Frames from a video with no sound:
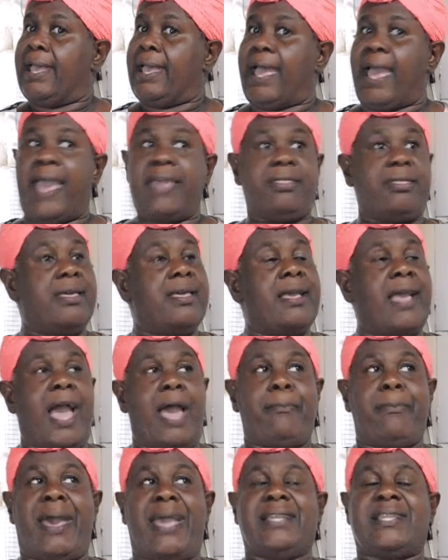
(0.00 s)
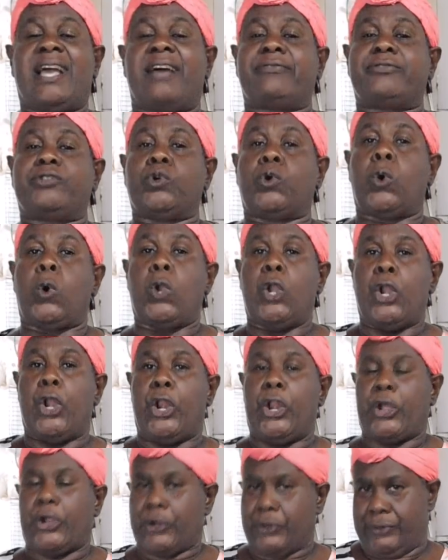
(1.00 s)
I think I might have to go
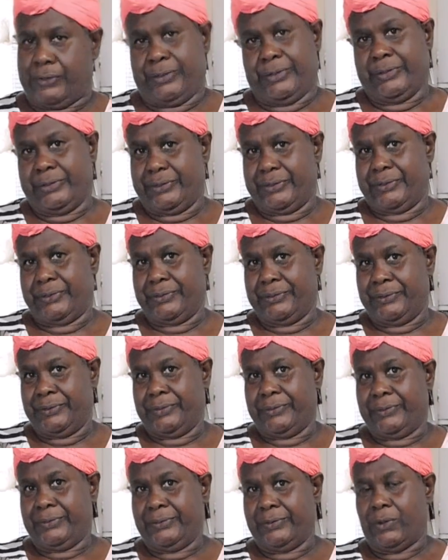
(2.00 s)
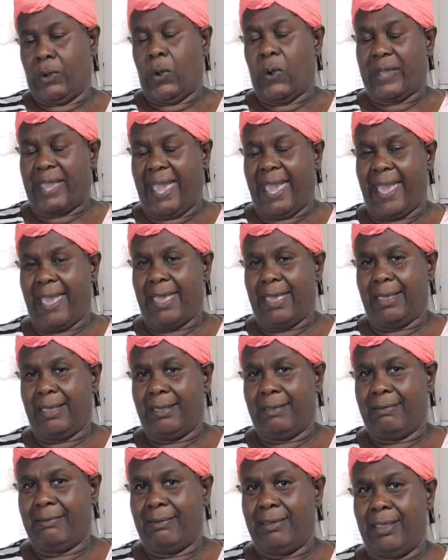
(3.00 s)
learn. Okay?
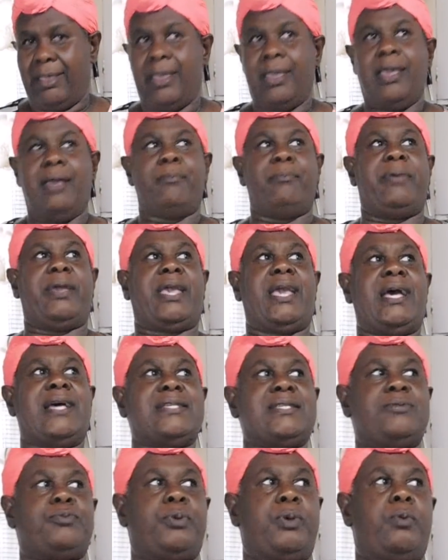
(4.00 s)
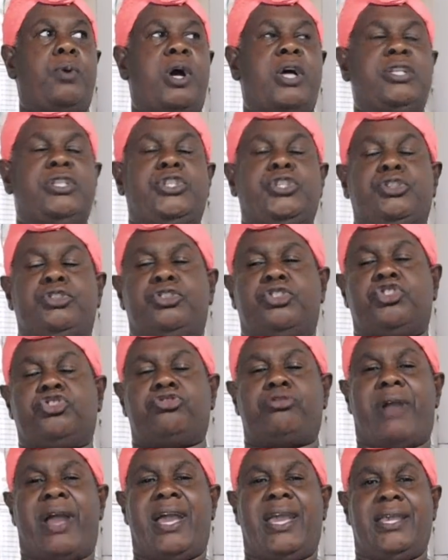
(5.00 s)
Because we want to
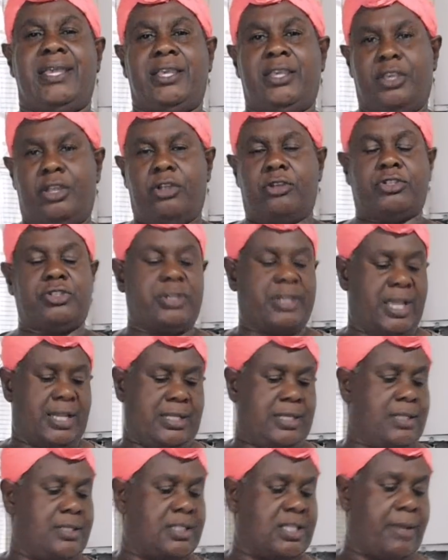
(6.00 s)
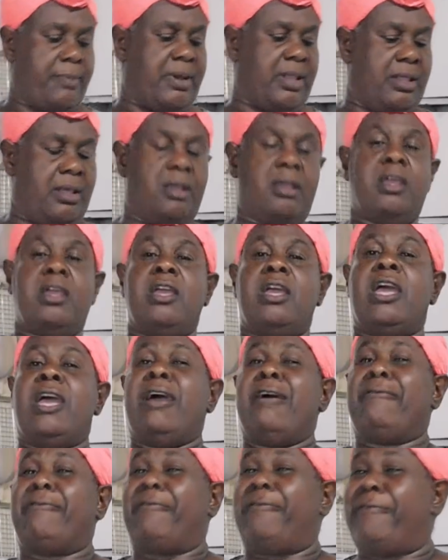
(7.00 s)
try, you know, to get in some of the
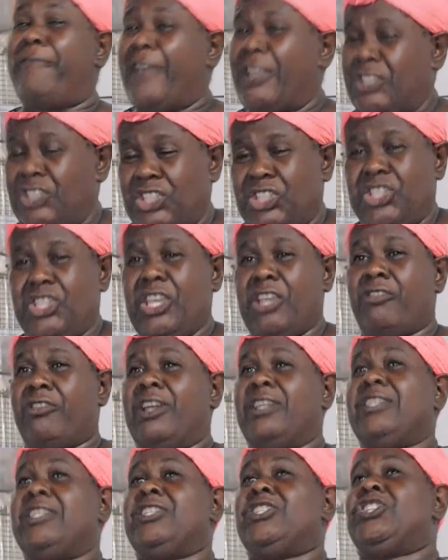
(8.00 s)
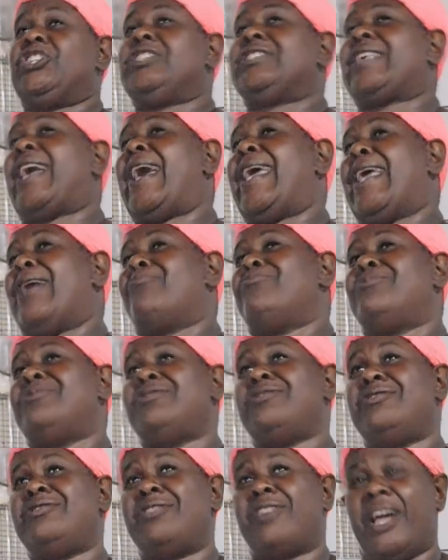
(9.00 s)
vegetarian dishes. I
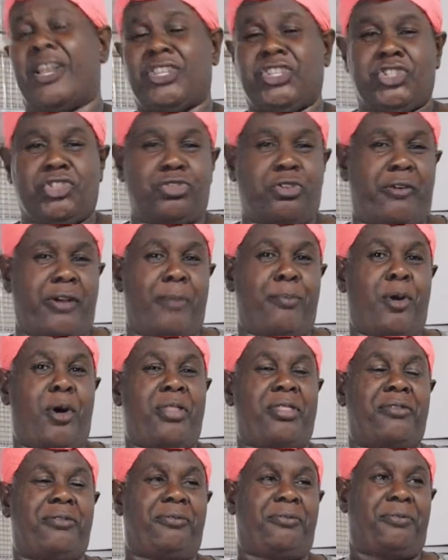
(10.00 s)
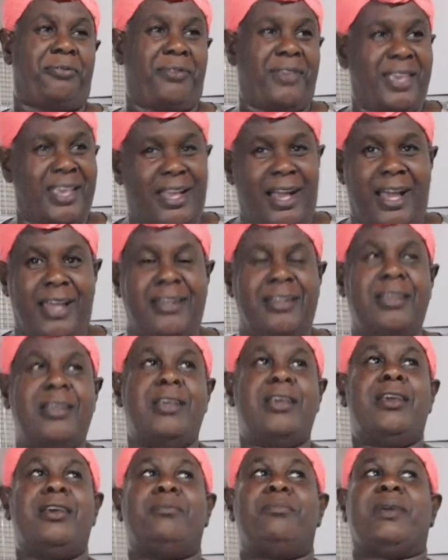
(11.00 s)
am not sure about the vegan
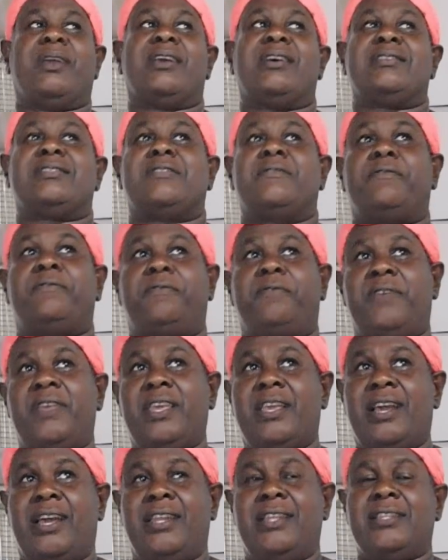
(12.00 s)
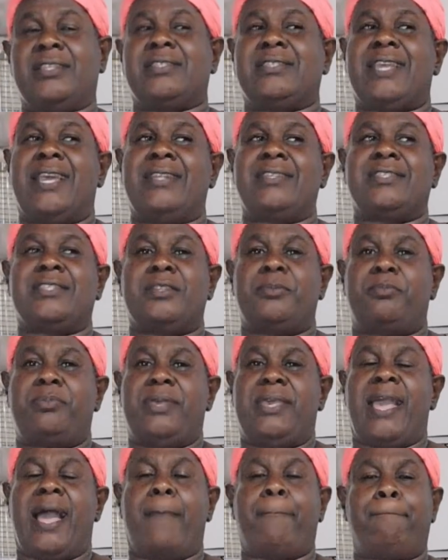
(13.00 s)
because the vegan it tends to
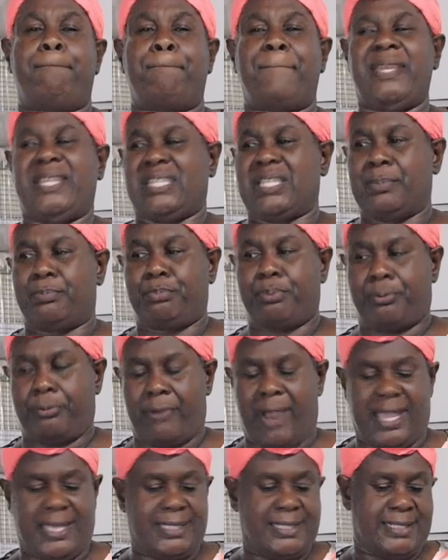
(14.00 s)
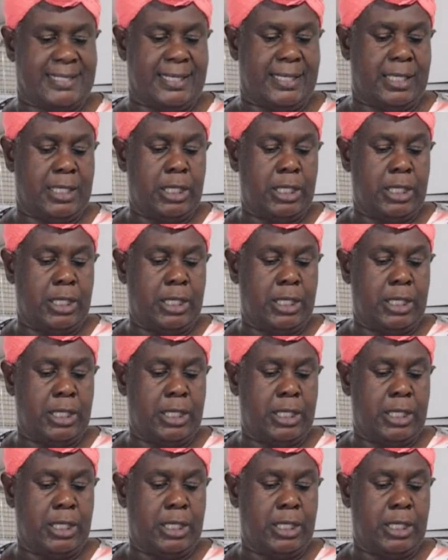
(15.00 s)
be a bit pricey.